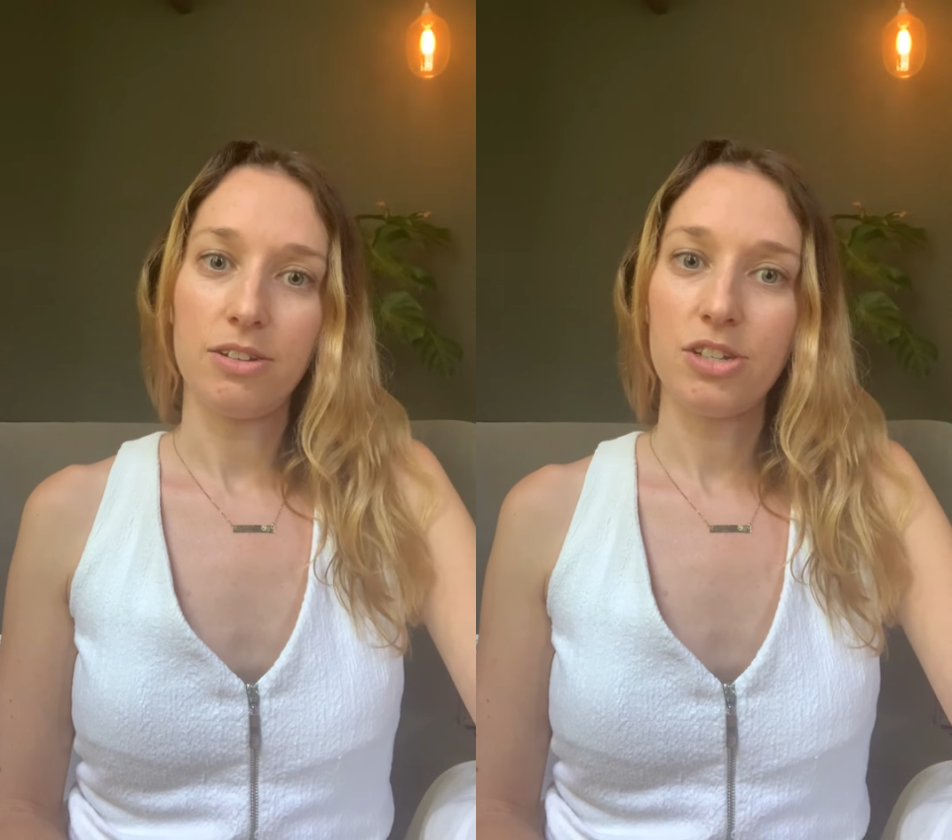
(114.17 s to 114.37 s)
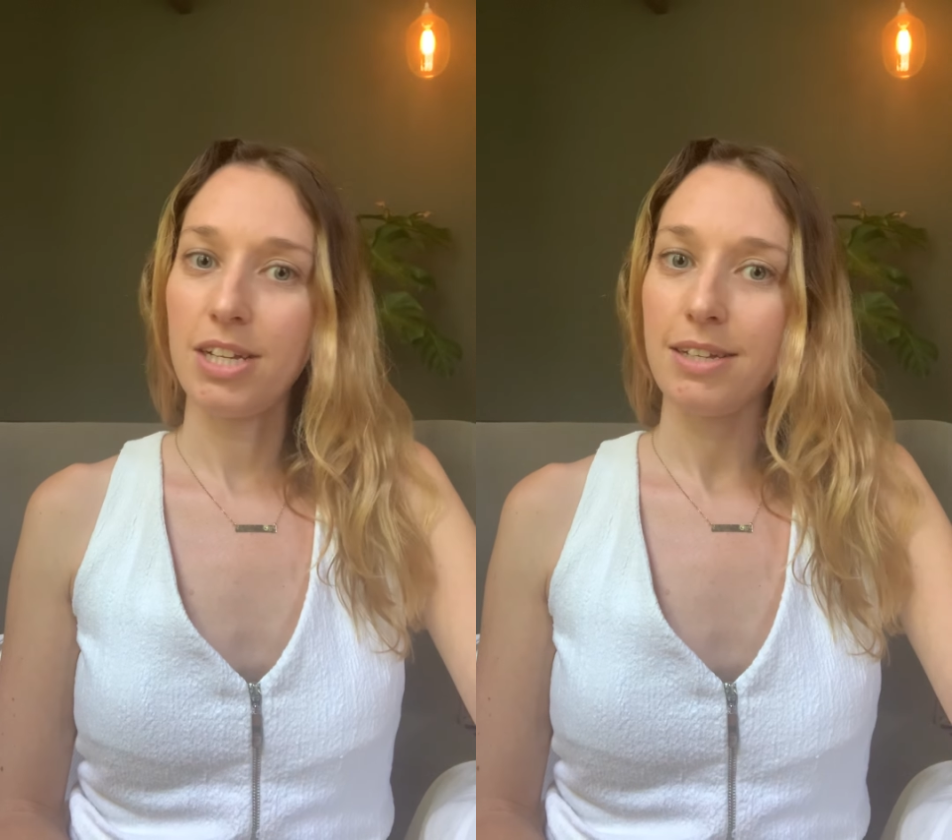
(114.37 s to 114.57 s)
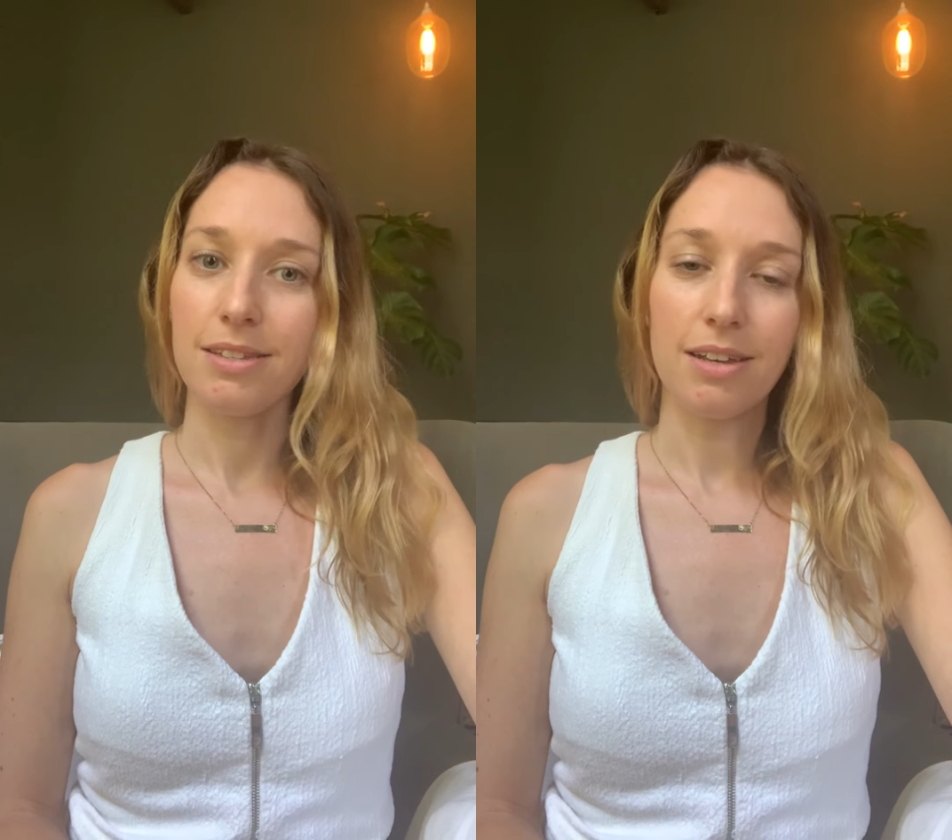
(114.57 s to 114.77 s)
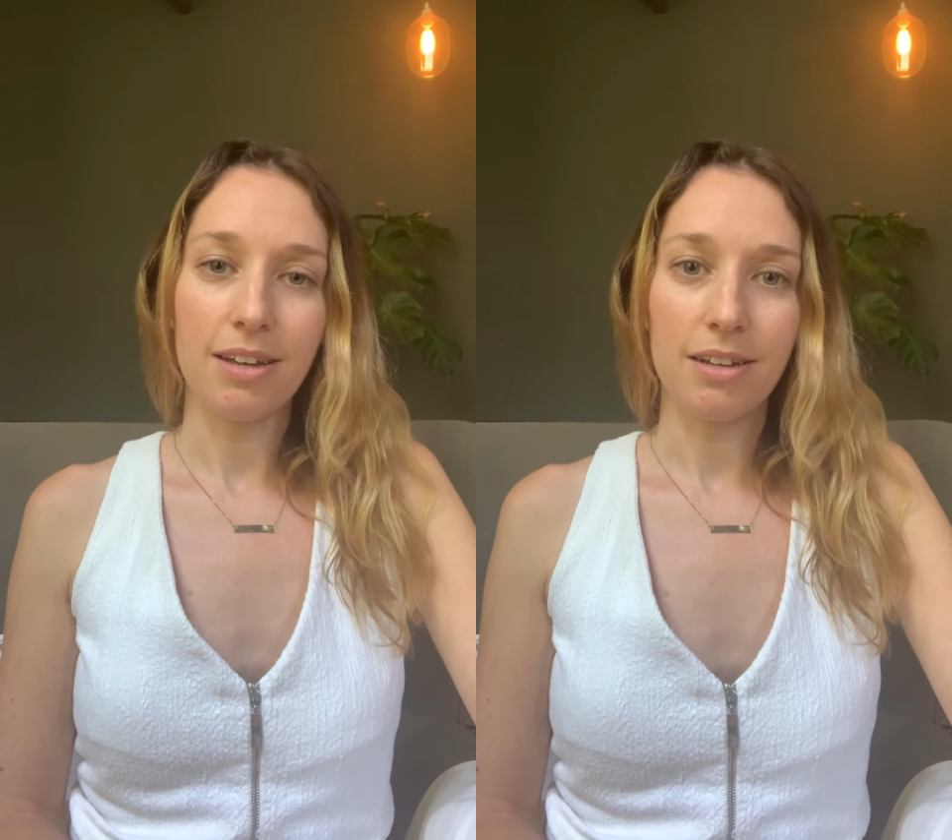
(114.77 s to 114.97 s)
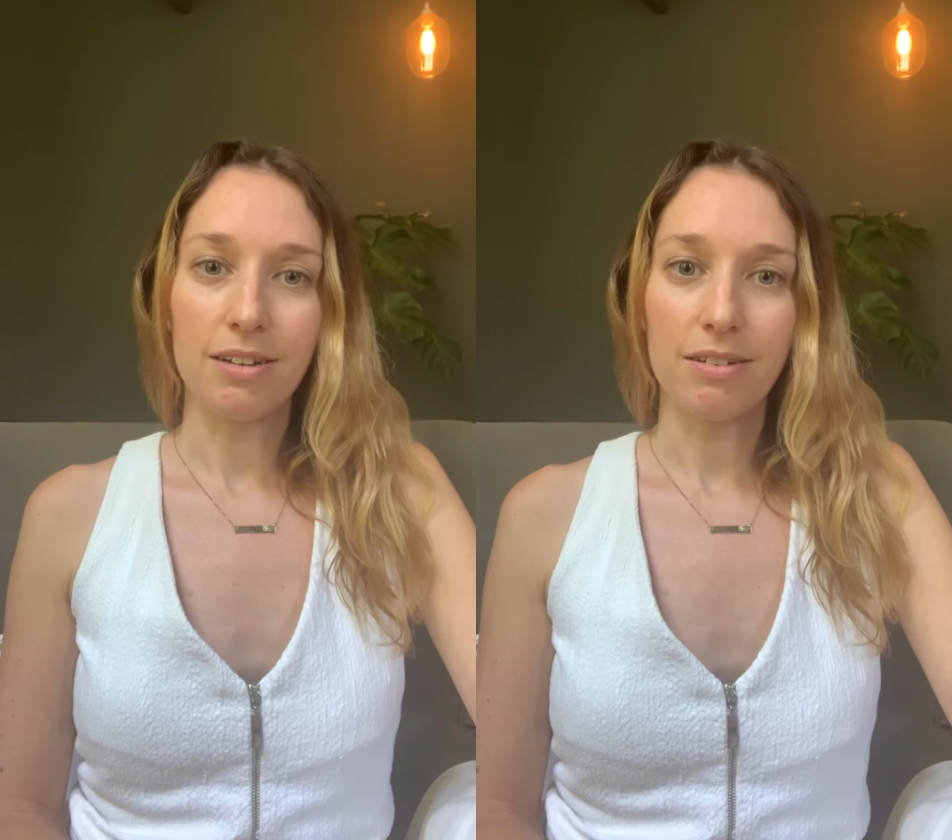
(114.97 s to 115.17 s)
cheeks
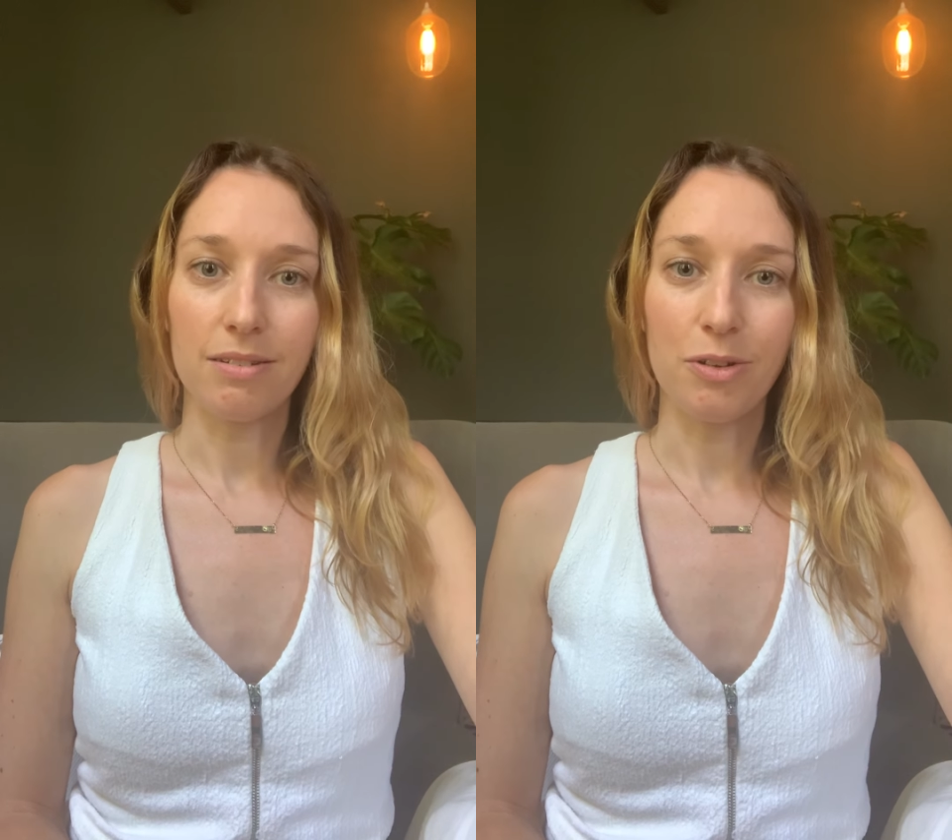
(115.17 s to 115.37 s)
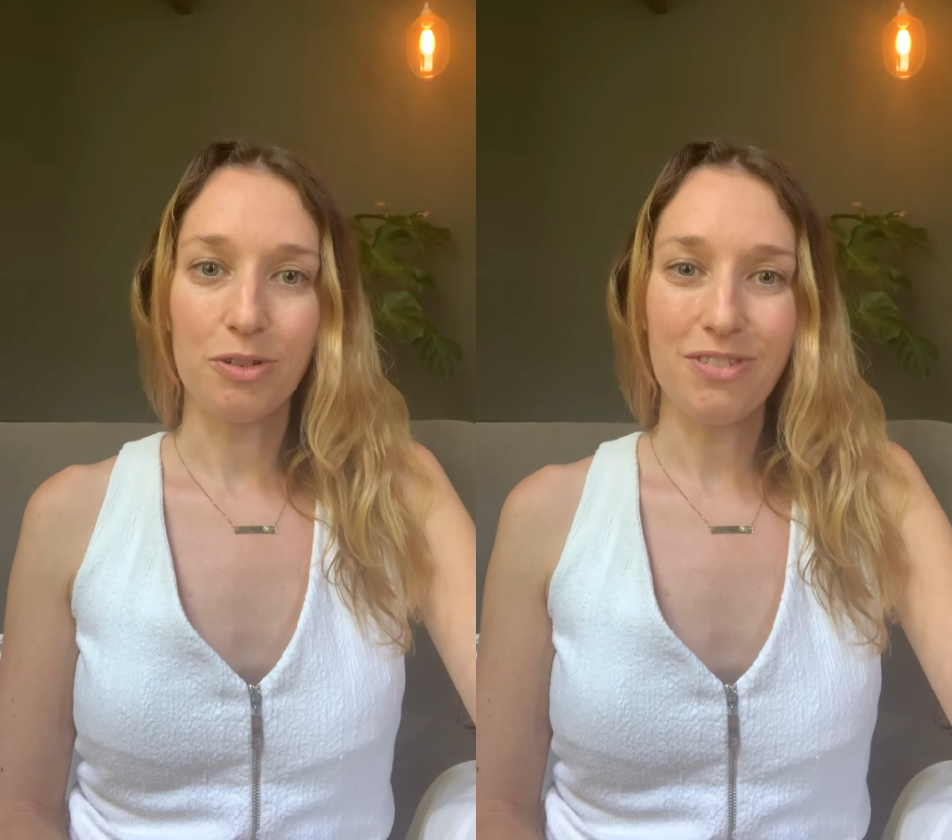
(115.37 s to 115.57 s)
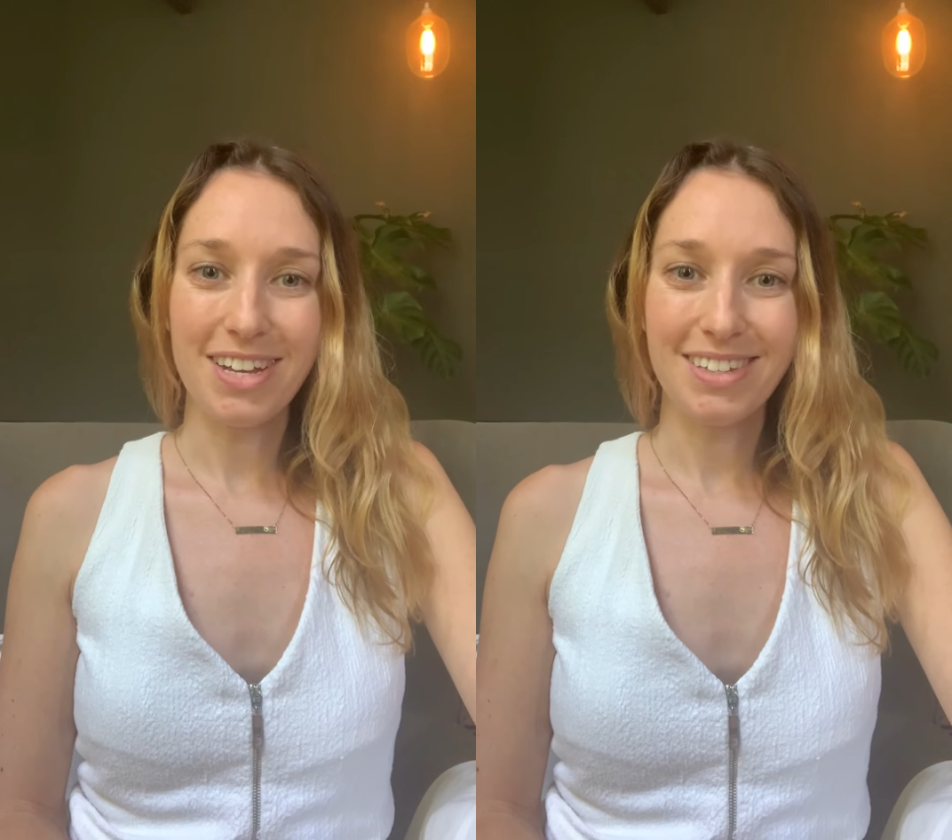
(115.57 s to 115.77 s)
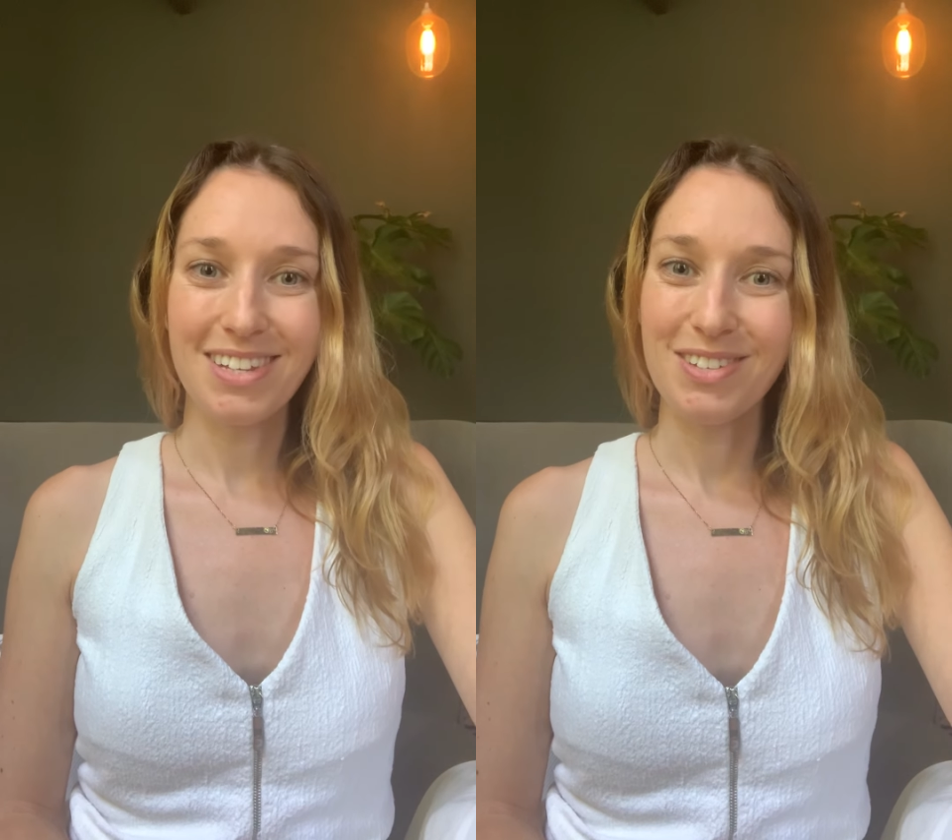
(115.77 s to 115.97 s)
and the whole face.